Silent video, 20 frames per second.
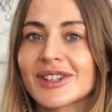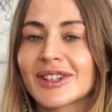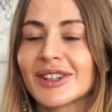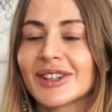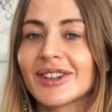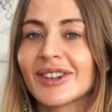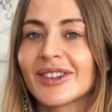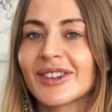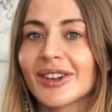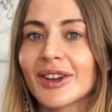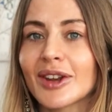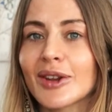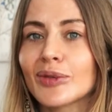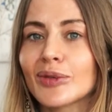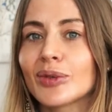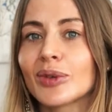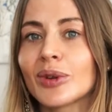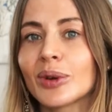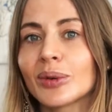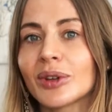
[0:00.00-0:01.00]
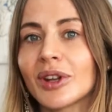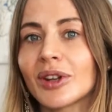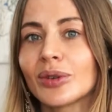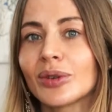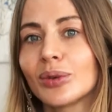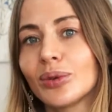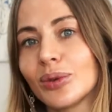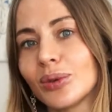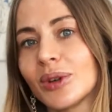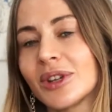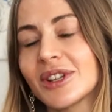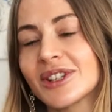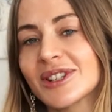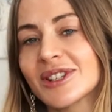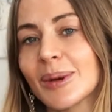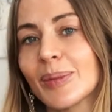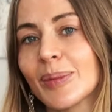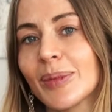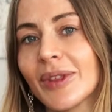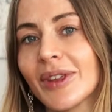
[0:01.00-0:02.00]
And if you know that you're doing
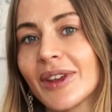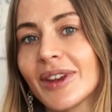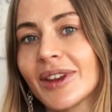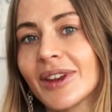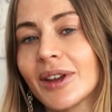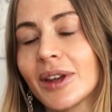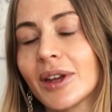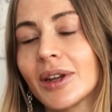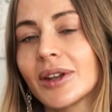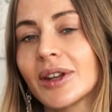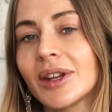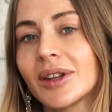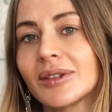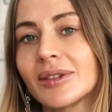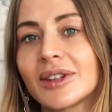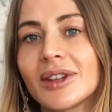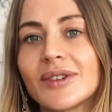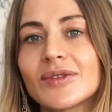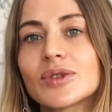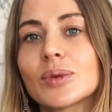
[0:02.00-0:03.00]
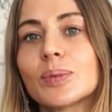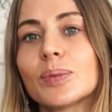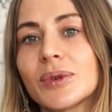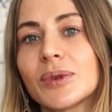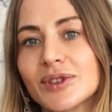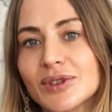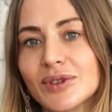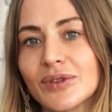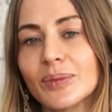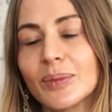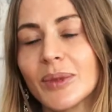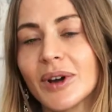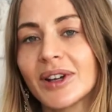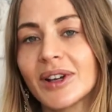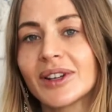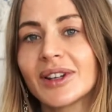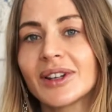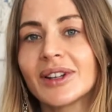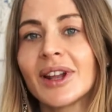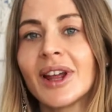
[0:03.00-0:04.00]
something, it gives you peace of
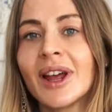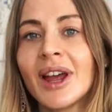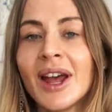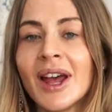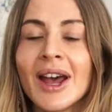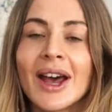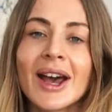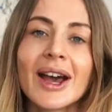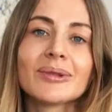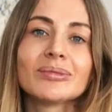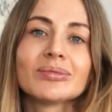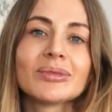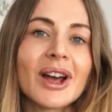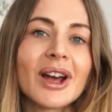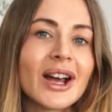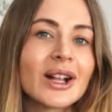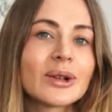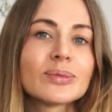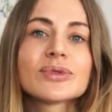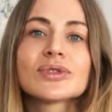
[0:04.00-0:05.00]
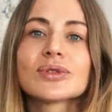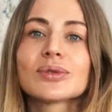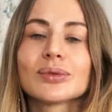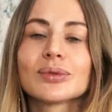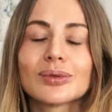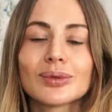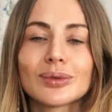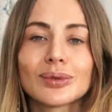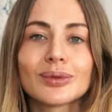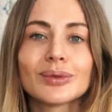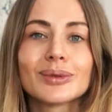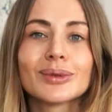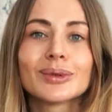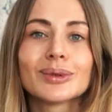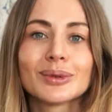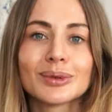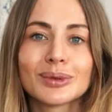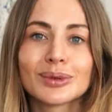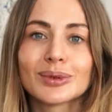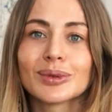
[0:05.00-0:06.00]
mind and helps you
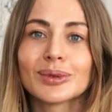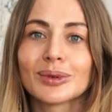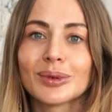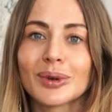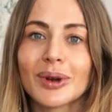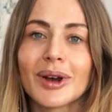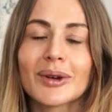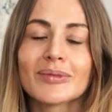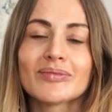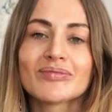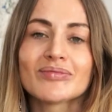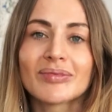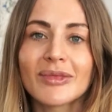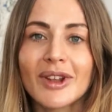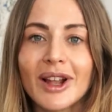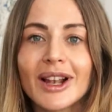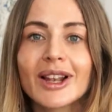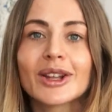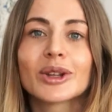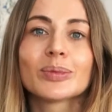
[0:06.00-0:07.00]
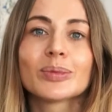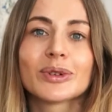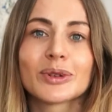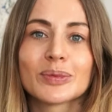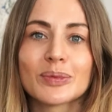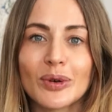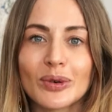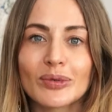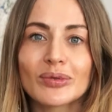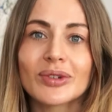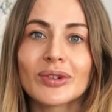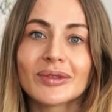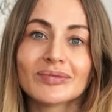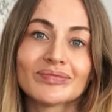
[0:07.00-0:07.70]
to a little bit more